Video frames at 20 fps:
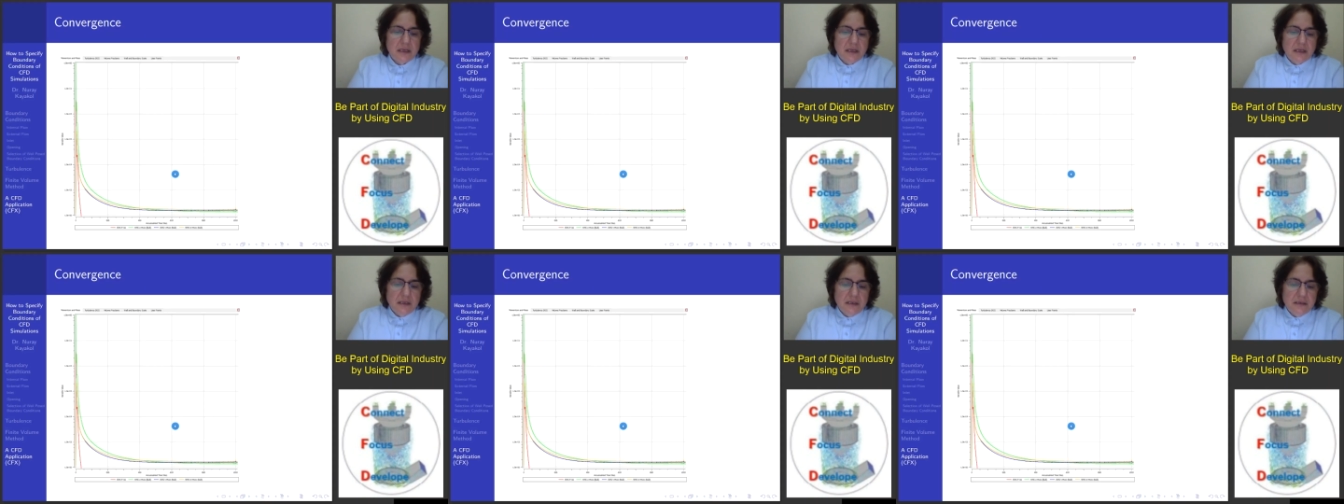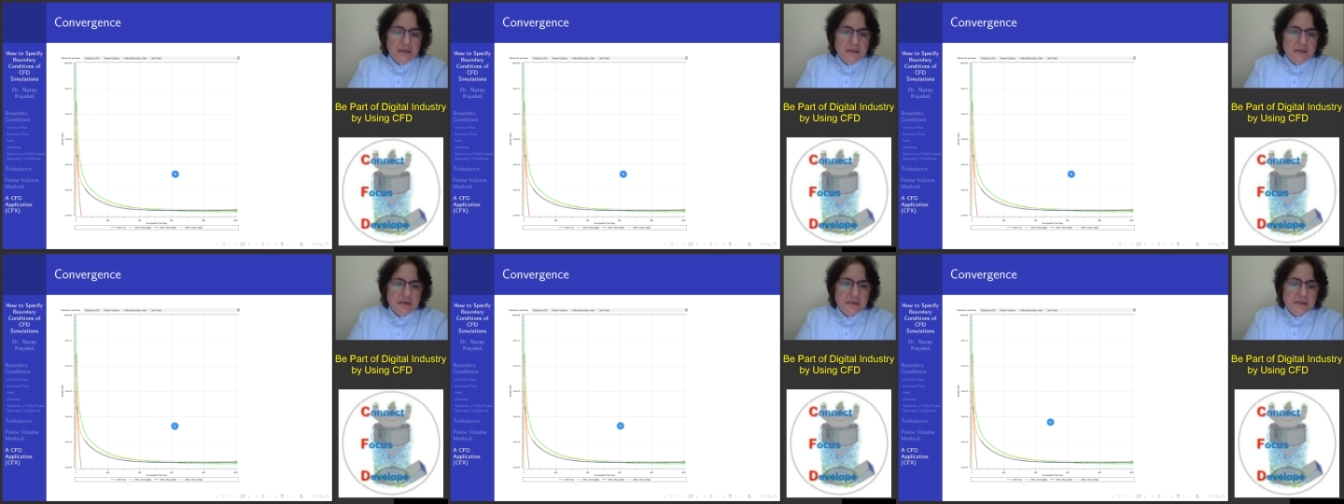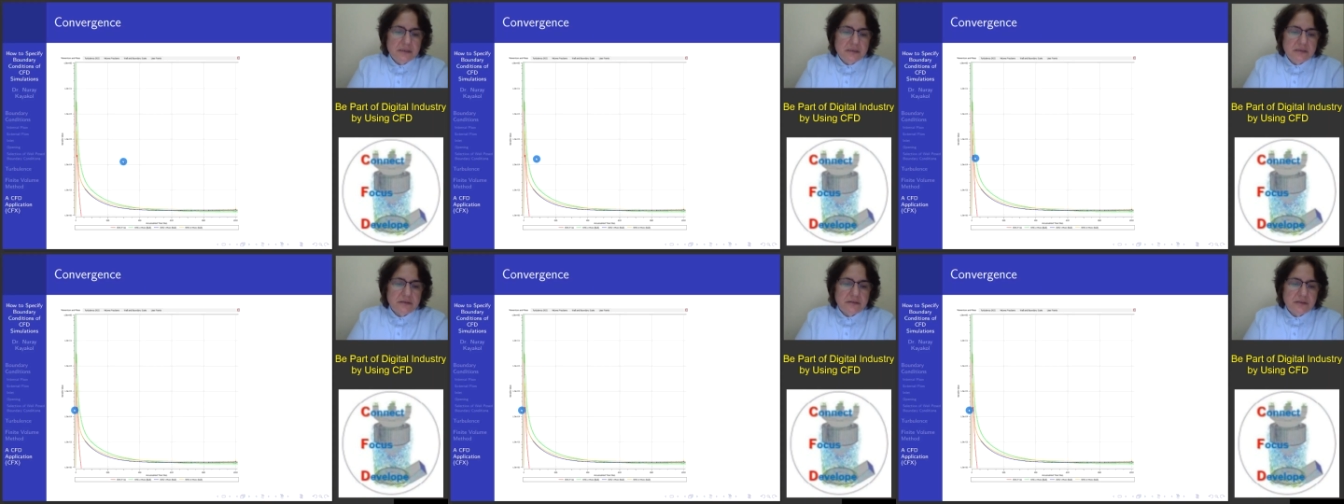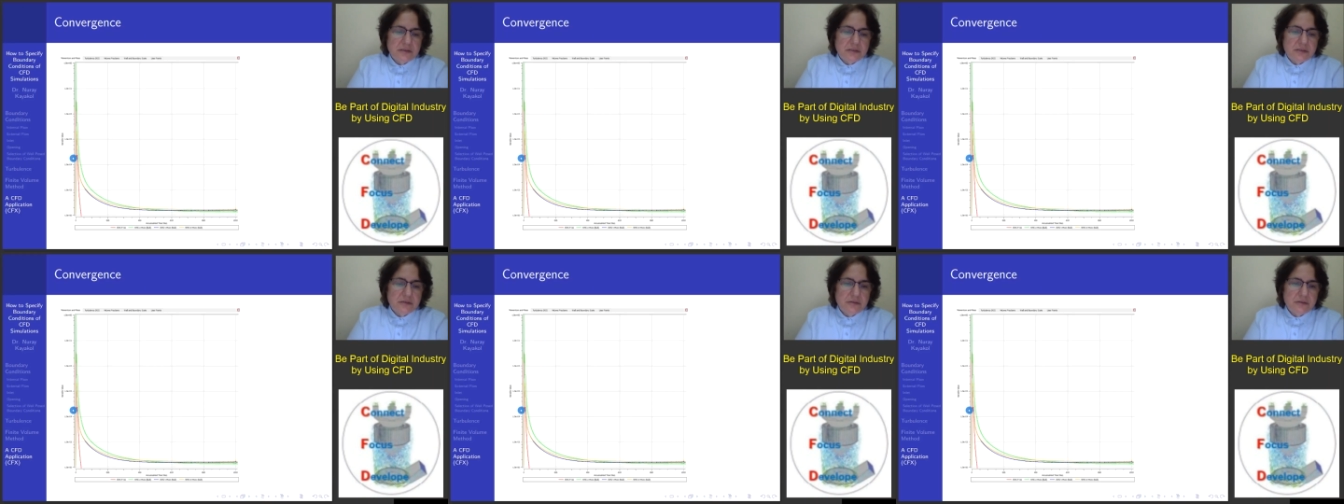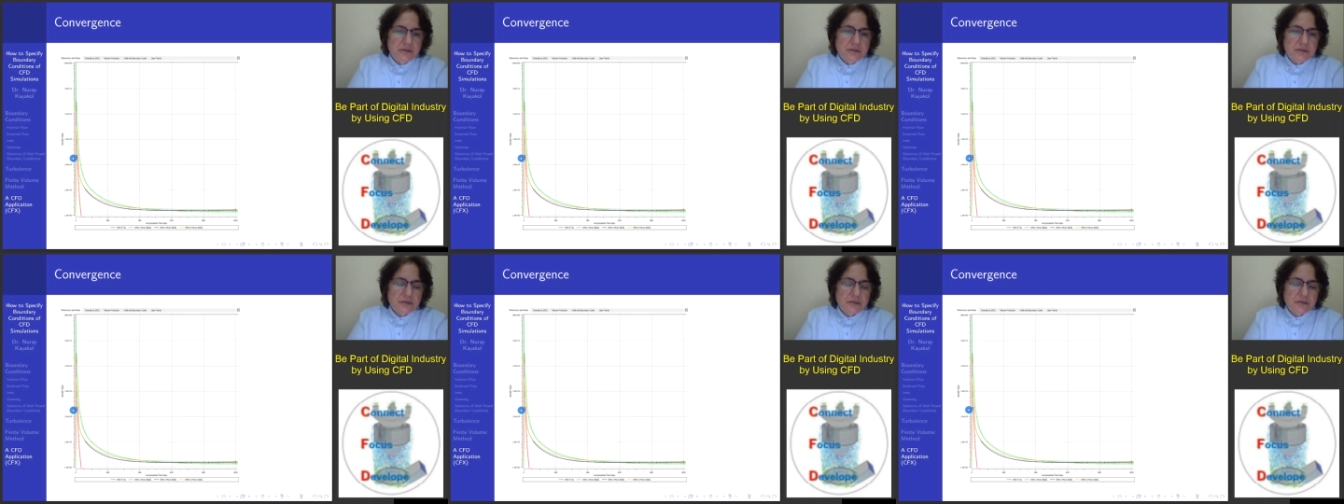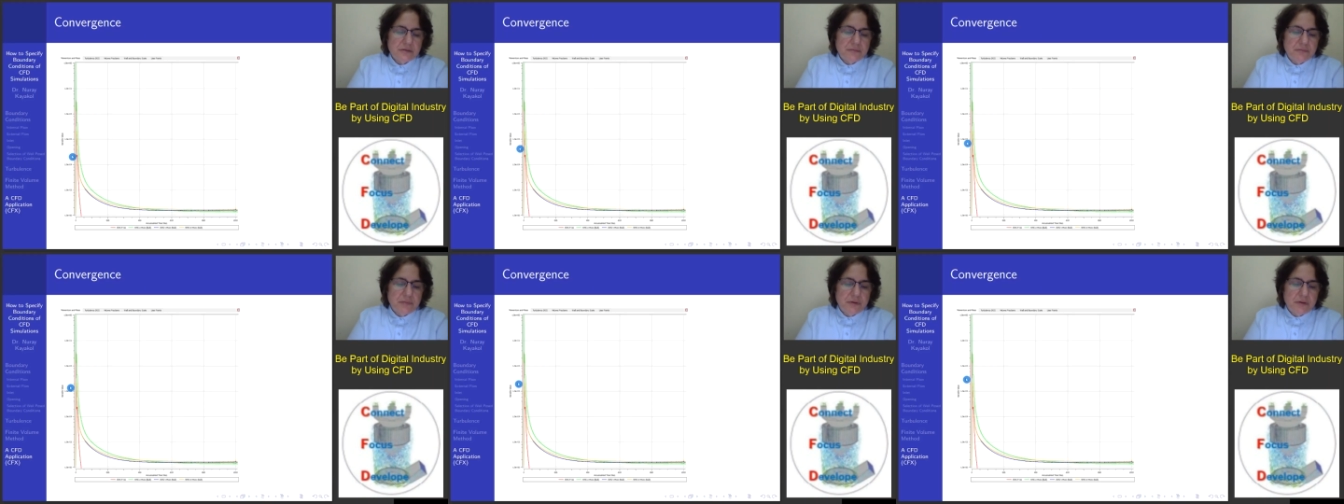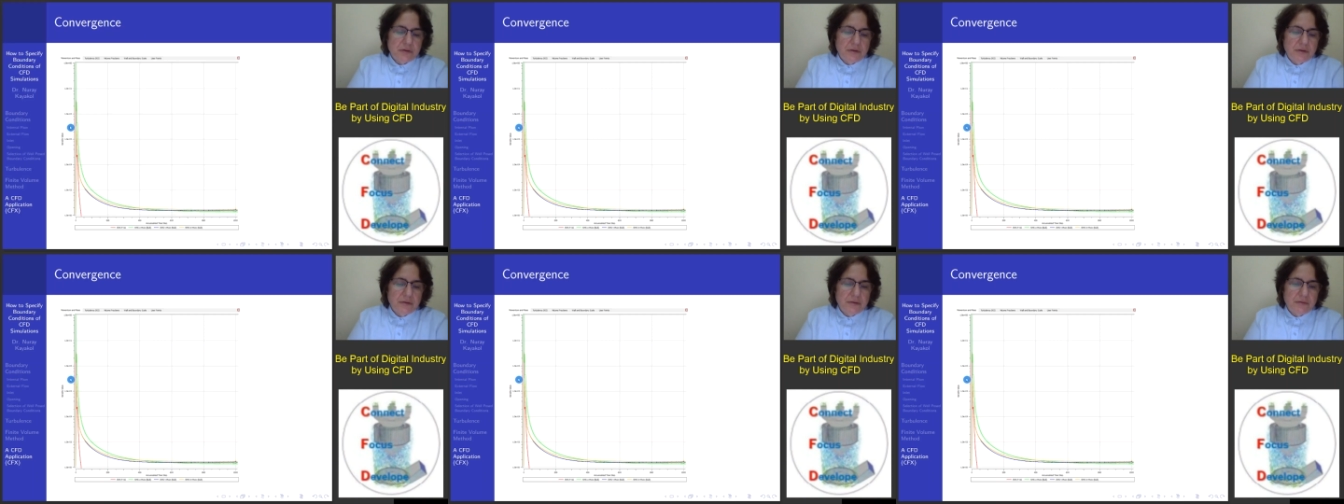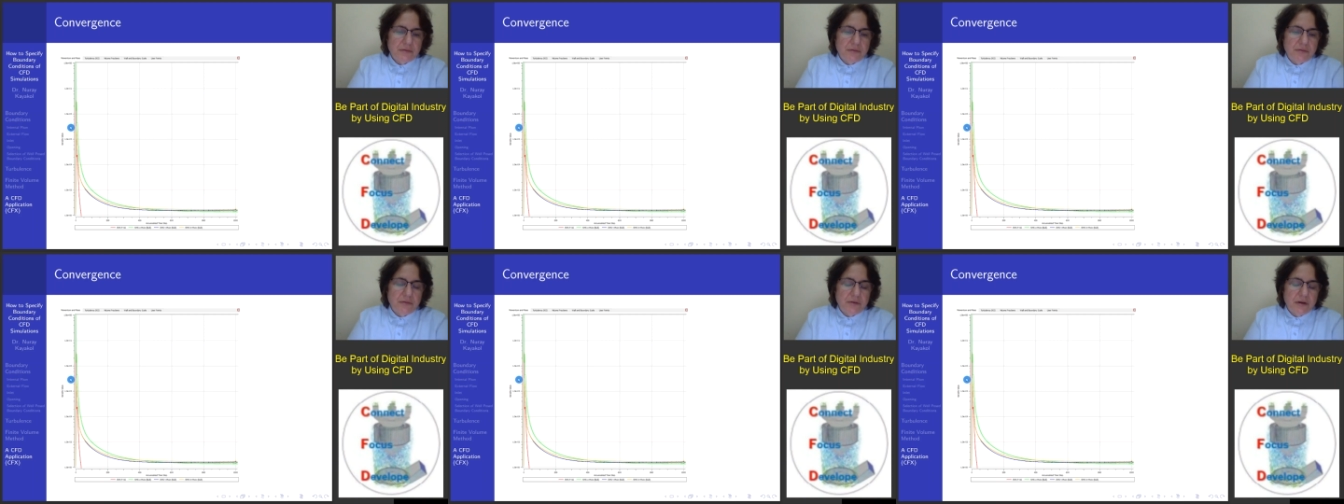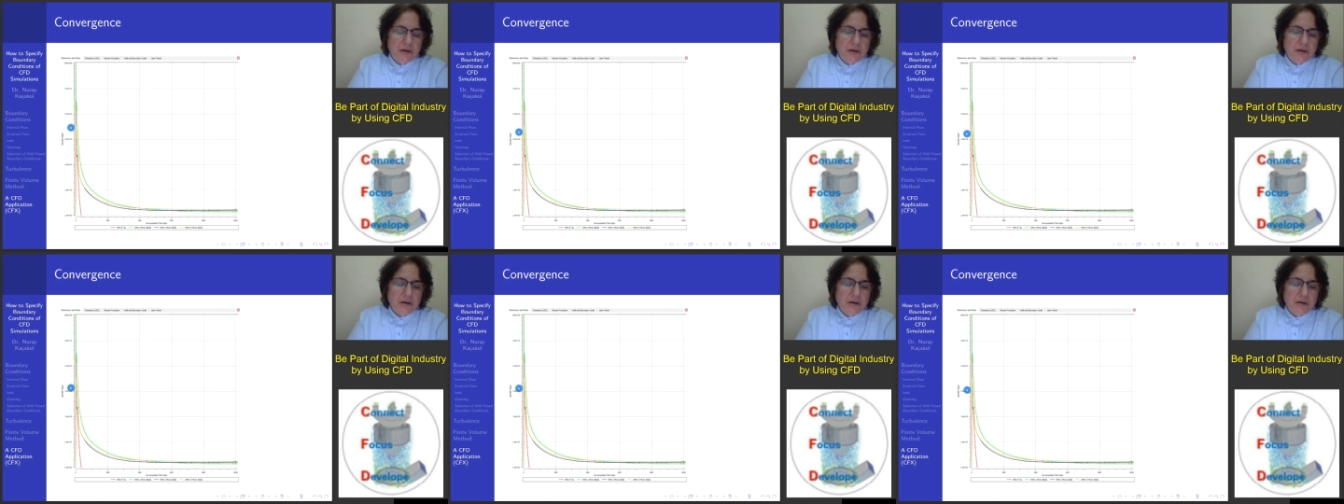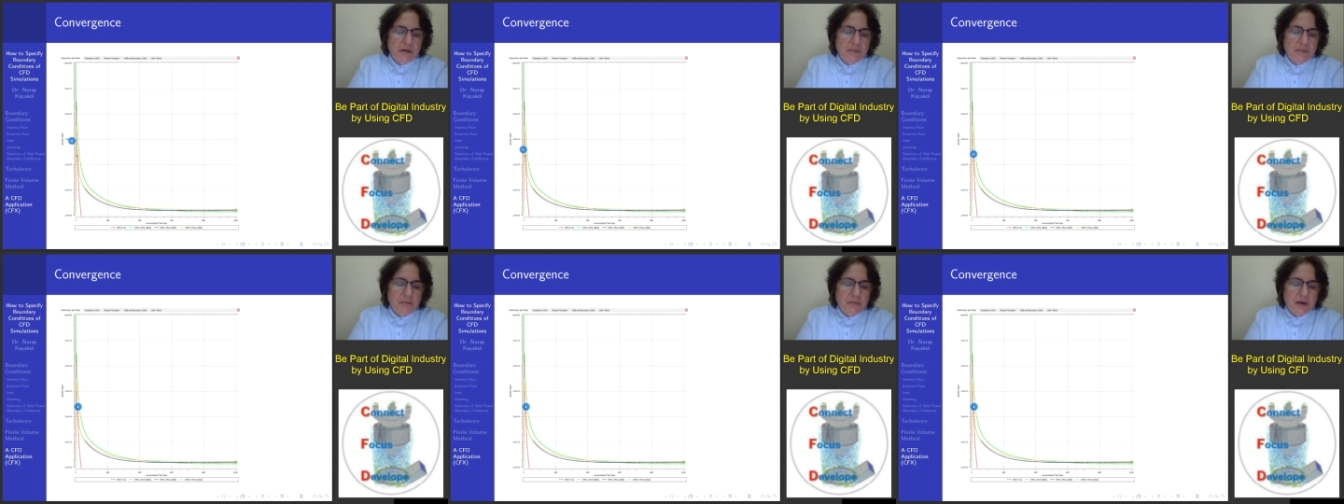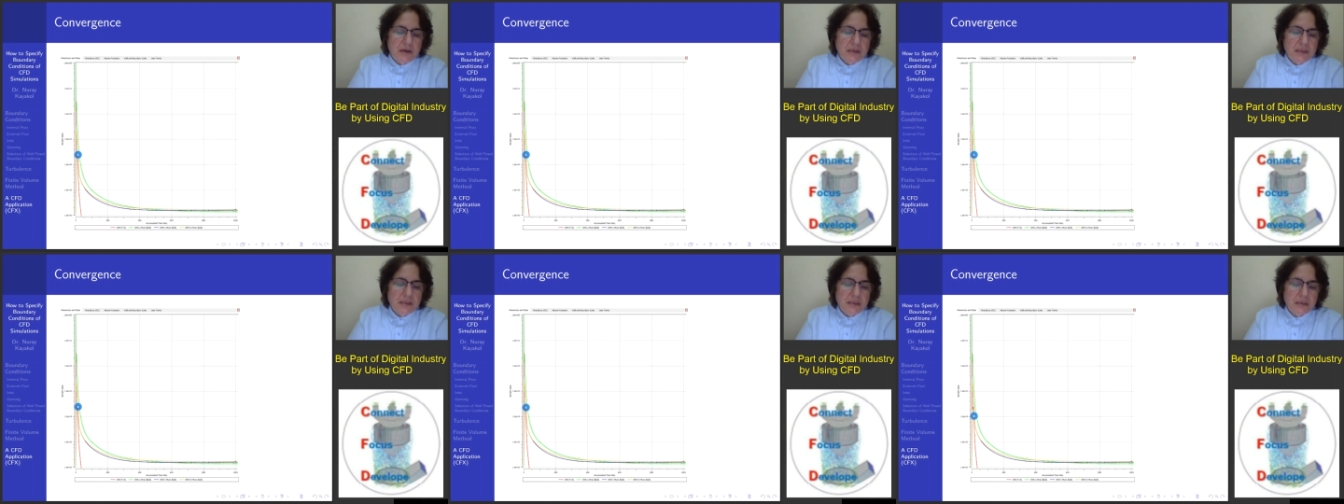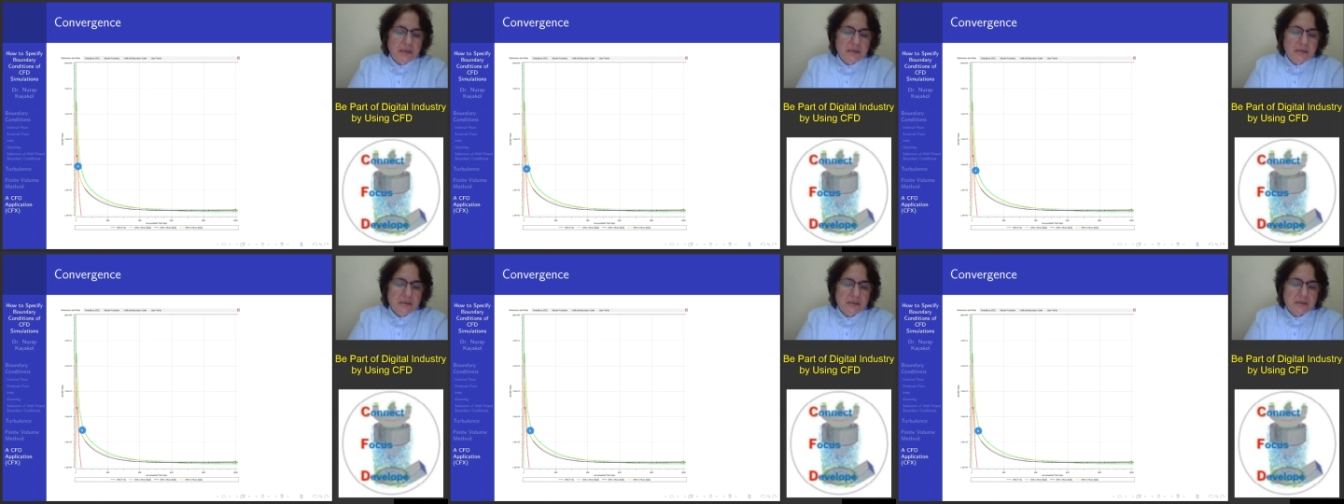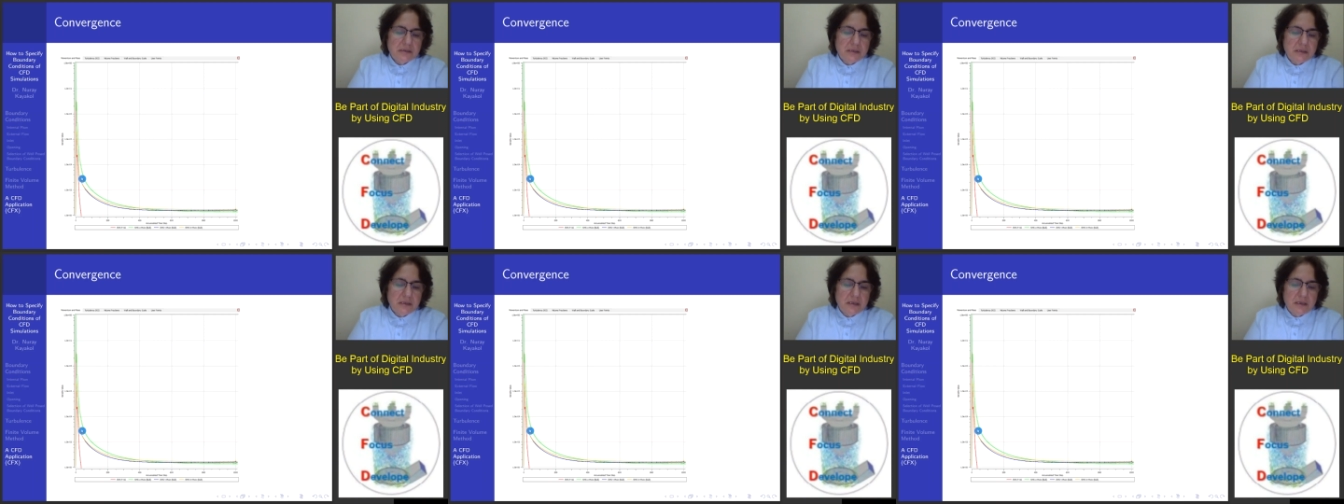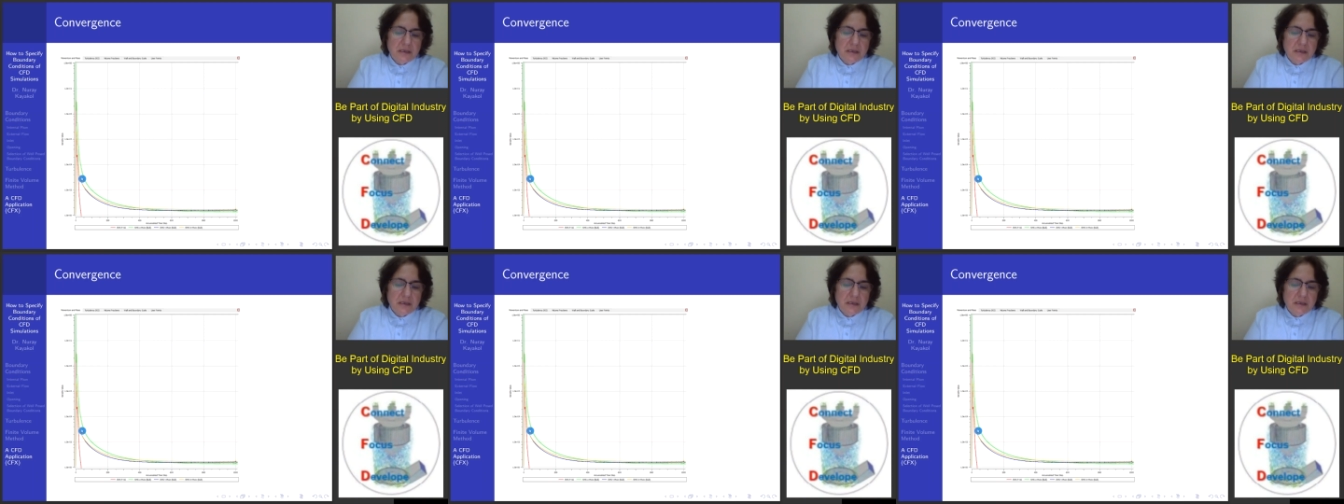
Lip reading: Here is the residual plot of my case.